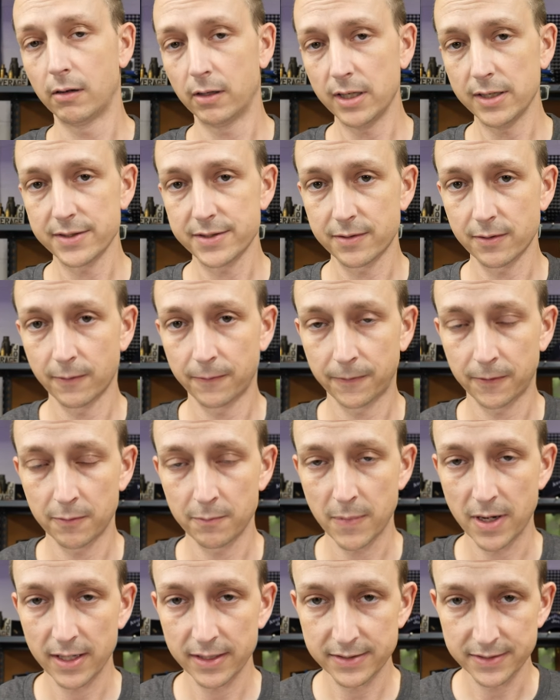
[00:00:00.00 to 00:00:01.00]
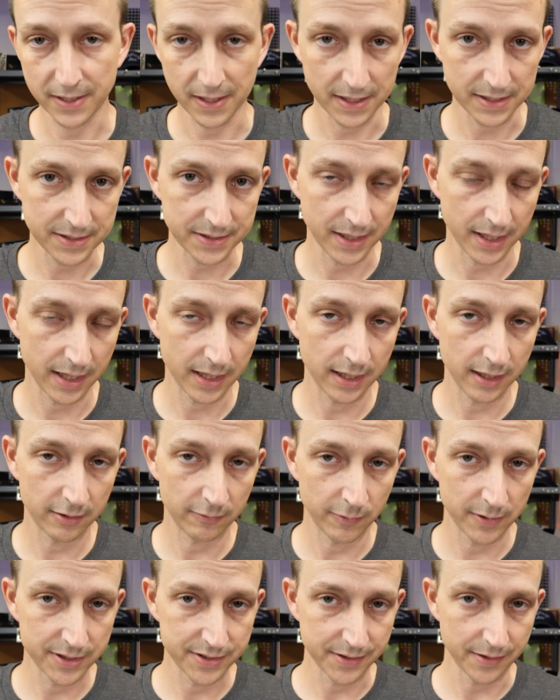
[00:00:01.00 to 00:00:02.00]
All right, so for my test
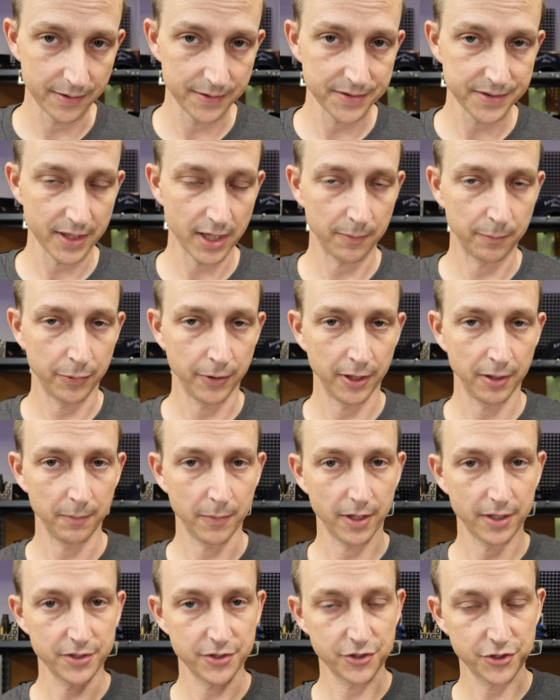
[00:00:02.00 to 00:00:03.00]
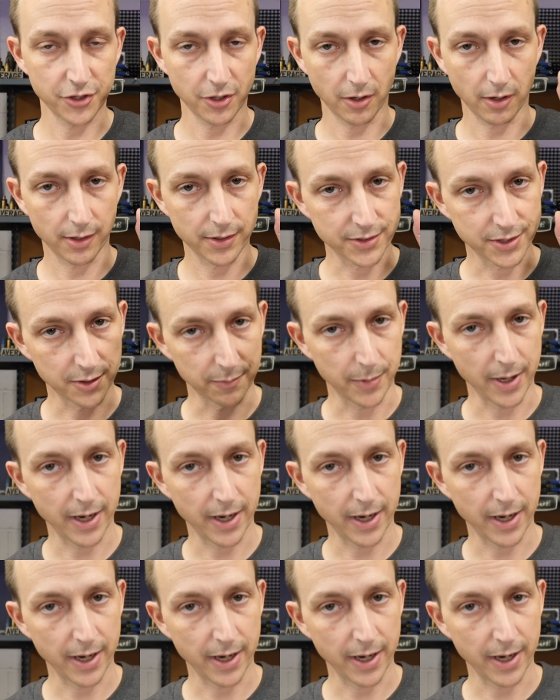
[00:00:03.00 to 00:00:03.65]
and results, I pretty much charged the